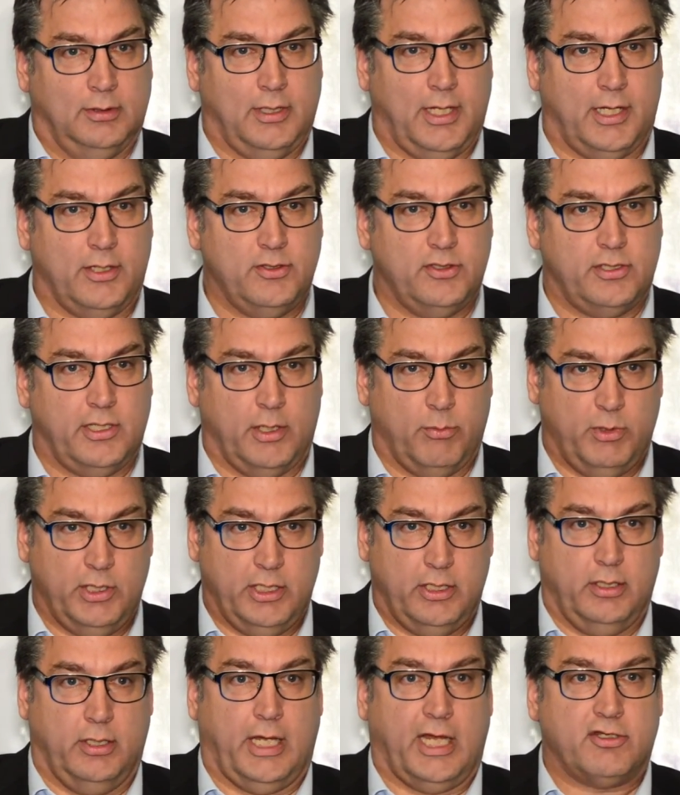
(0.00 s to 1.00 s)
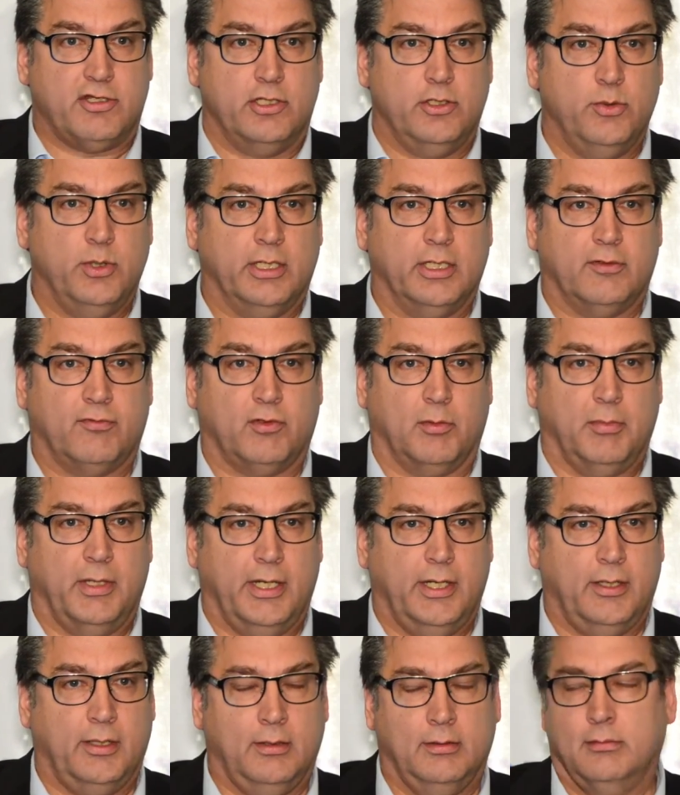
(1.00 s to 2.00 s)
launch and we're actually doing it from
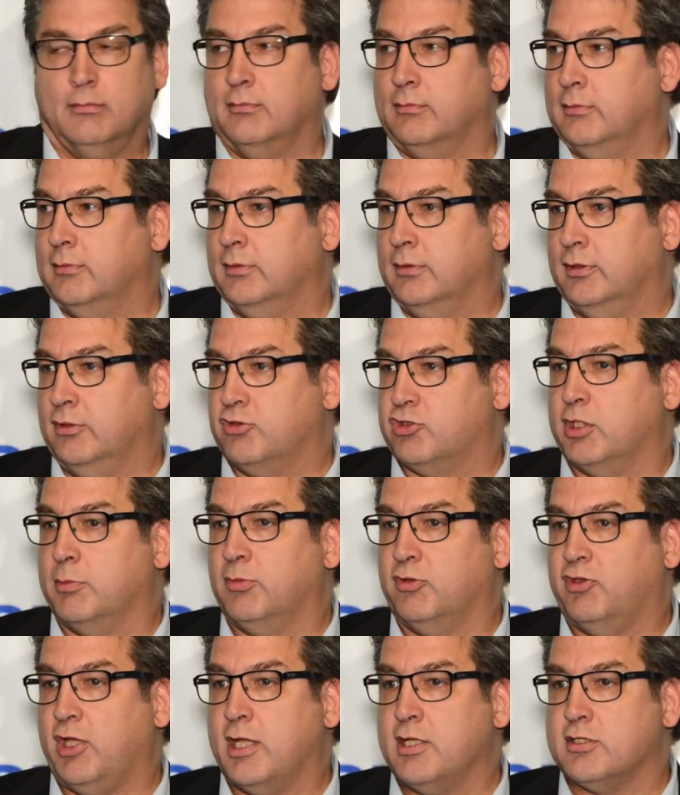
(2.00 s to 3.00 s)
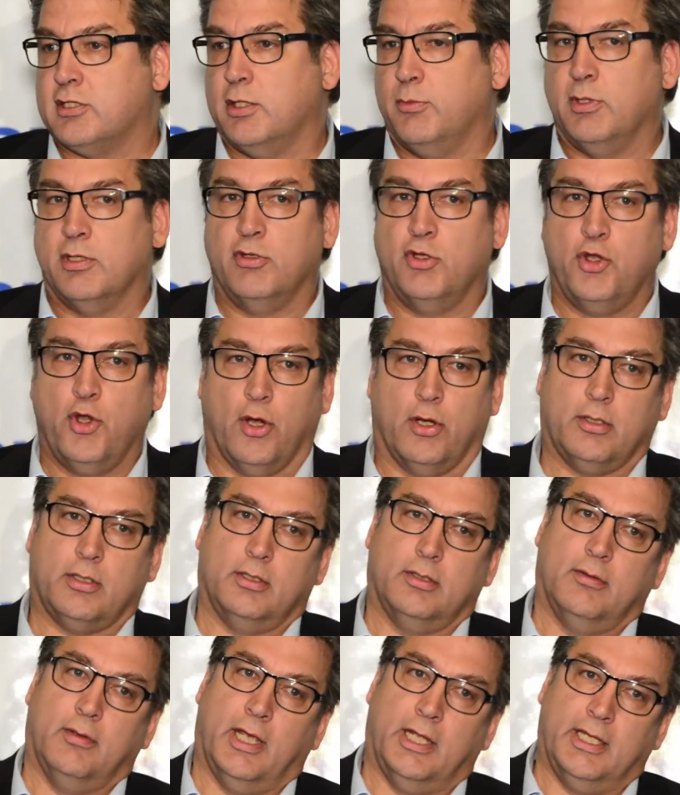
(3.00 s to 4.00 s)
here, simultaneously with New York
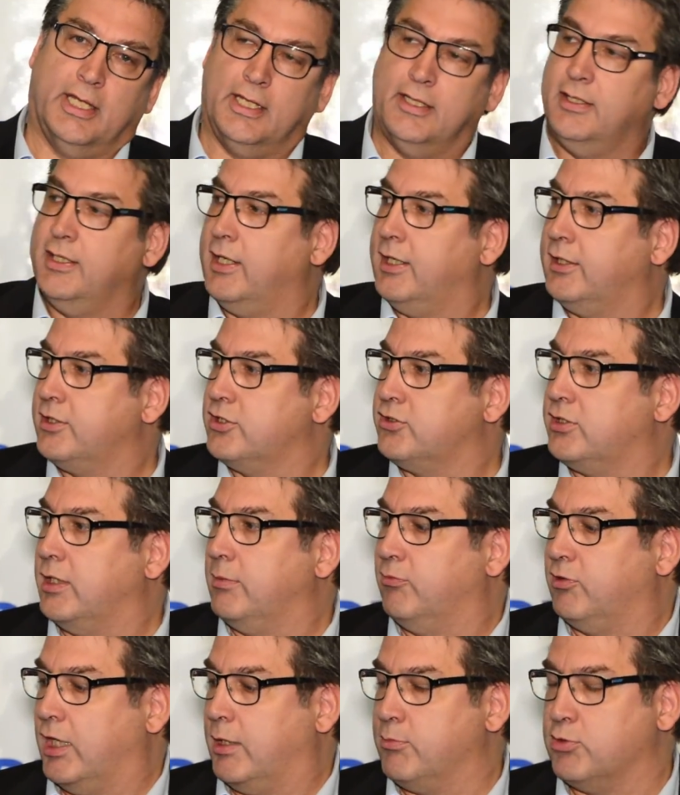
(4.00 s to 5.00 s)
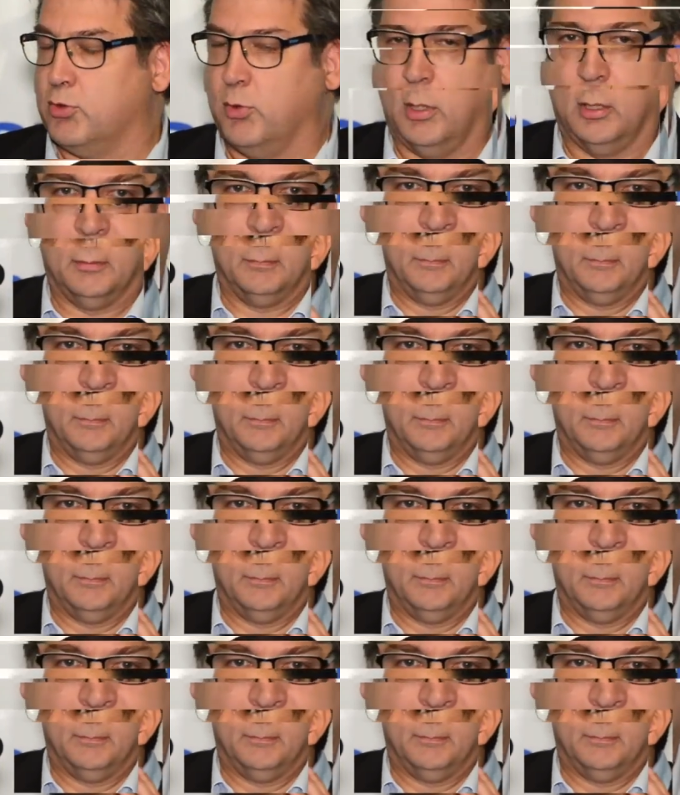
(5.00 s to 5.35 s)
and India at the same time as well.